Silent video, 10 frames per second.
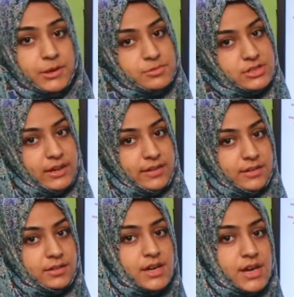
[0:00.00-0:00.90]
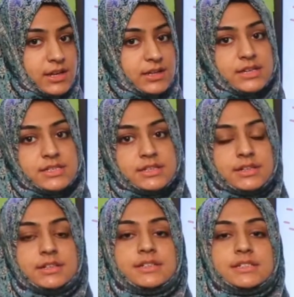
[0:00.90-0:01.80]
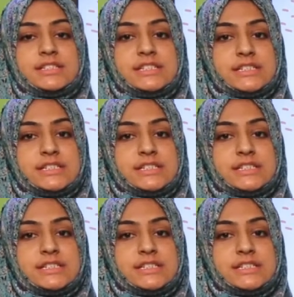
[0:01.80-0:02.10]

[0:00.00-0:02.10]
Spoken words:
together, and it's a D